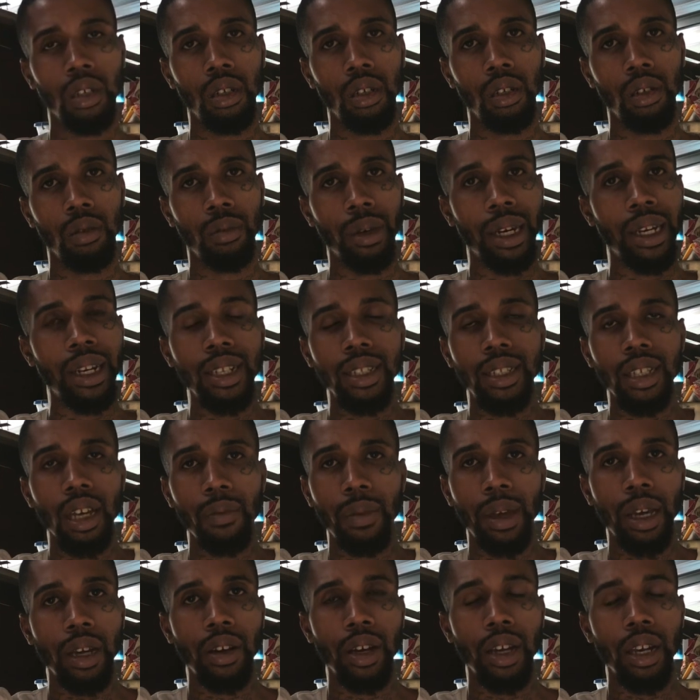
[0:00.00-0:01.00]
Man, it's a
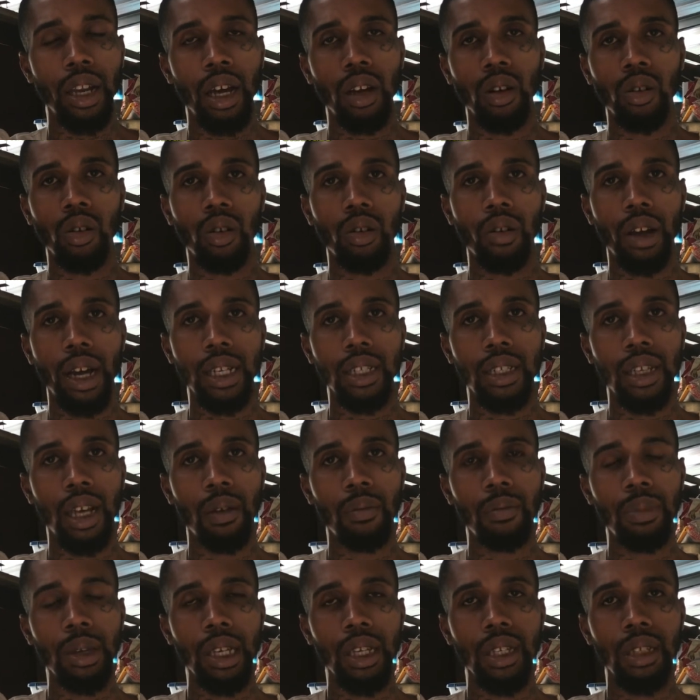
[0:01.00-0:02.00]
man going on for rice and
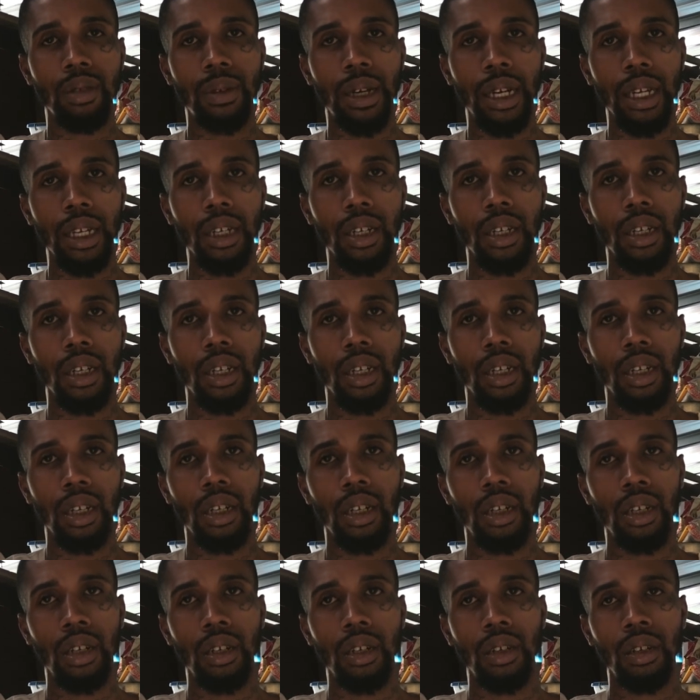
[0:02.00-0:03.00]
peas, boy?
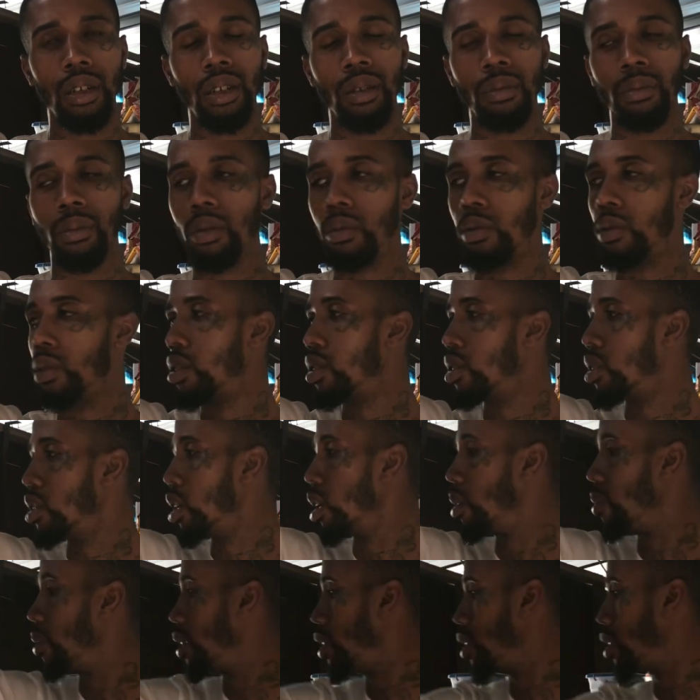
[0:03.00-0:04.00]
What's
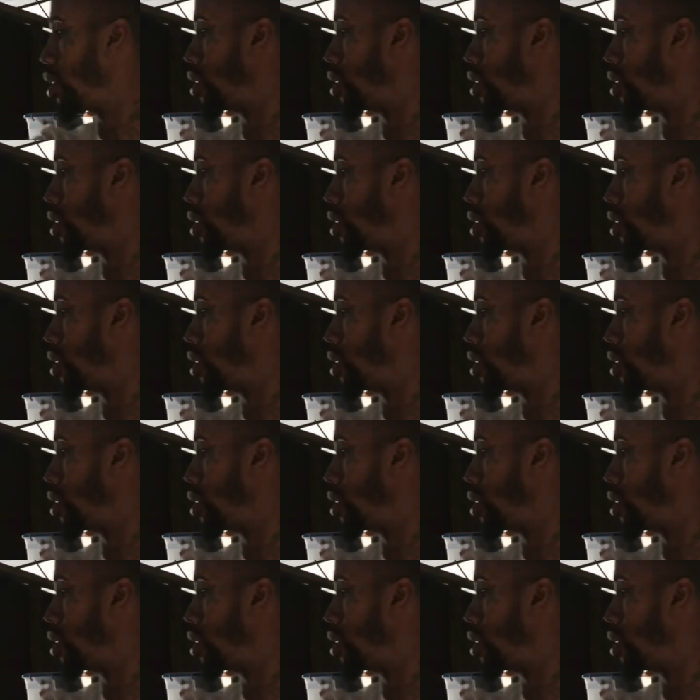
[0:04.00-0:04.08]
up with this